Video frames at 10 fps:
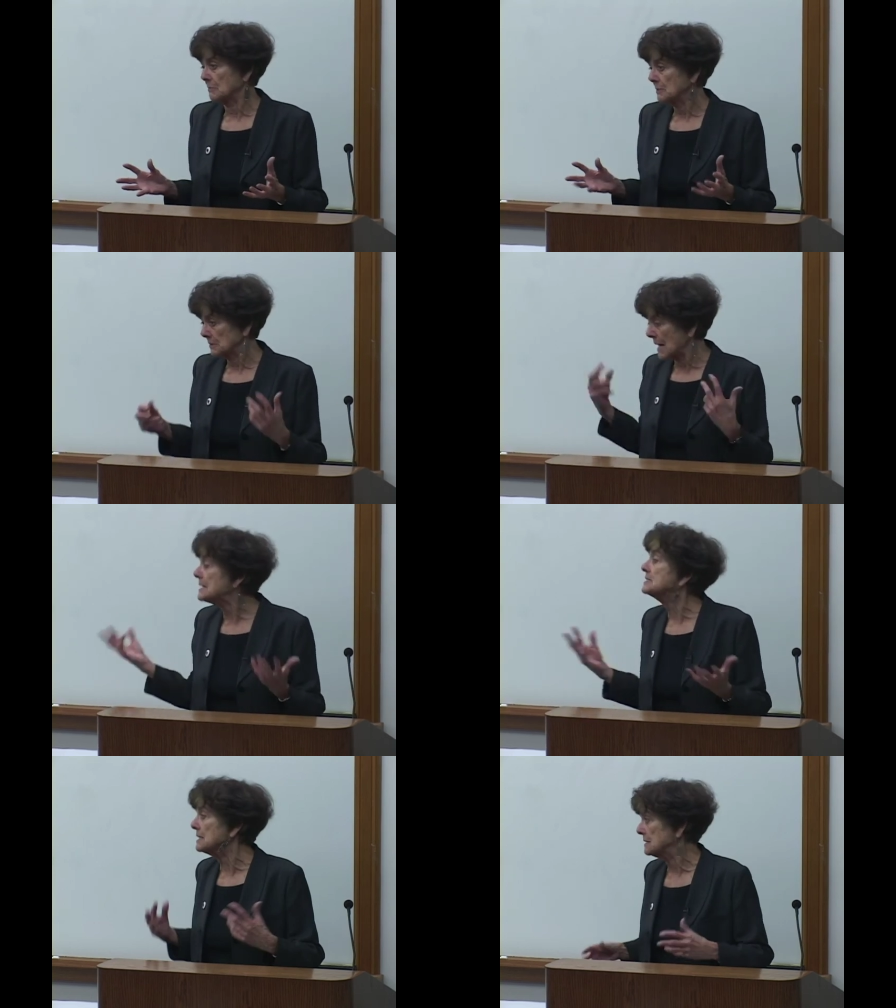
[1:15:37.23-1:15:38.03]

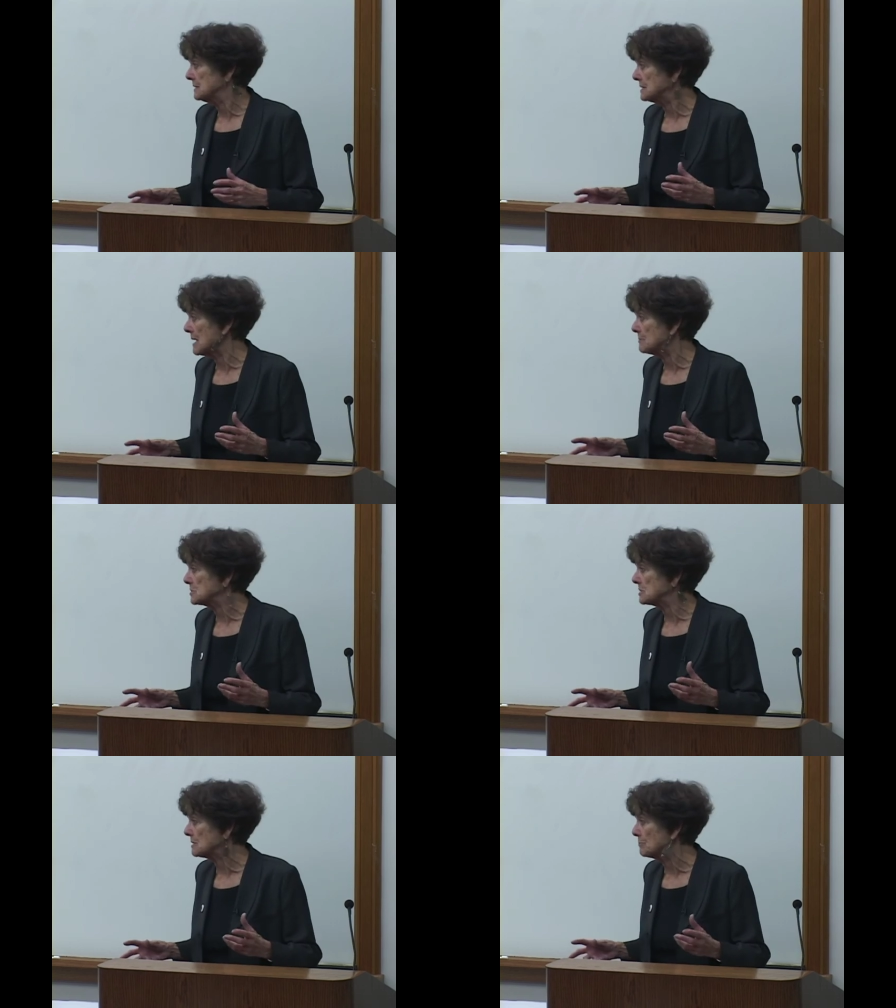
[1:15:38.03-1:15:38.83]
lasting damage
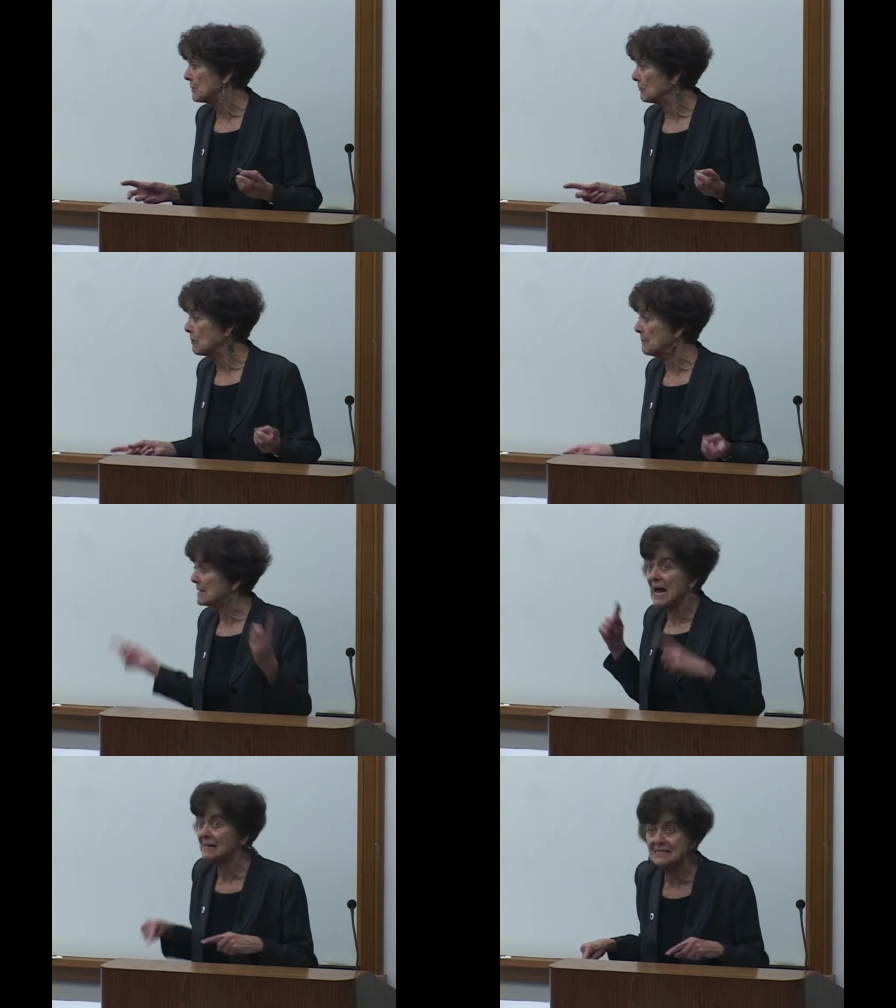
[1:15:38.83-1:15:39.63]
to the program, but
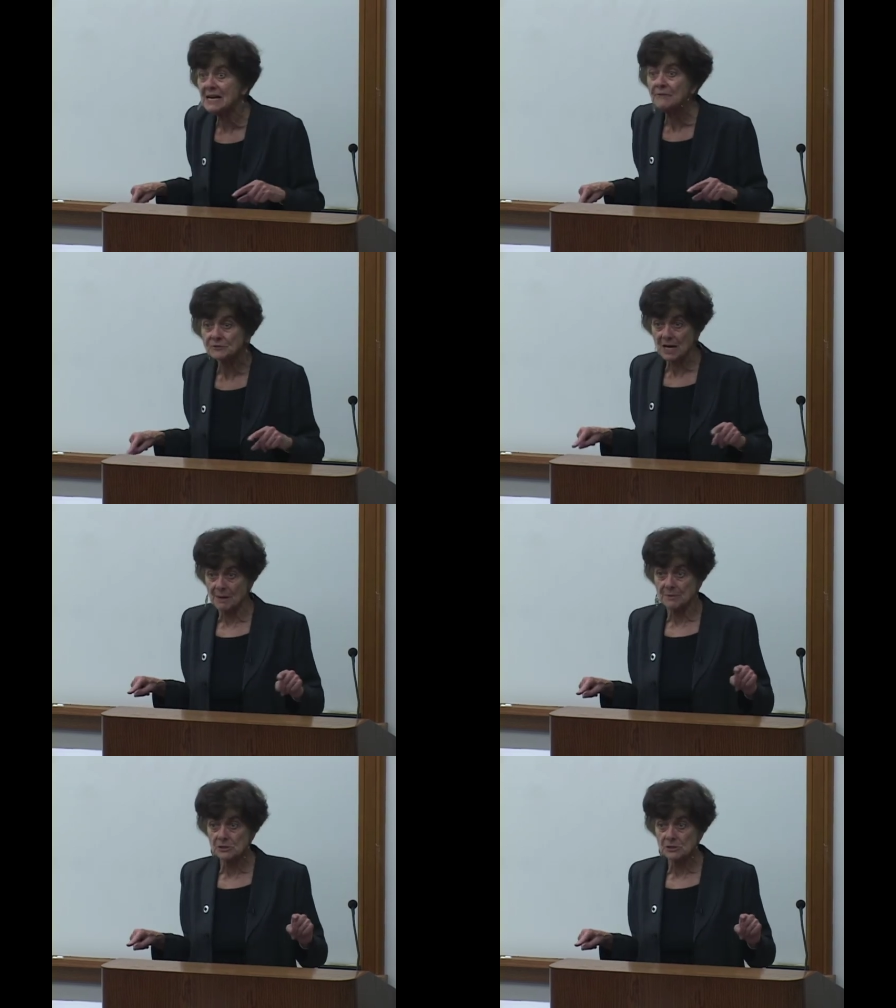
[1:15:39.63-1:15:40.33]
not enough damage.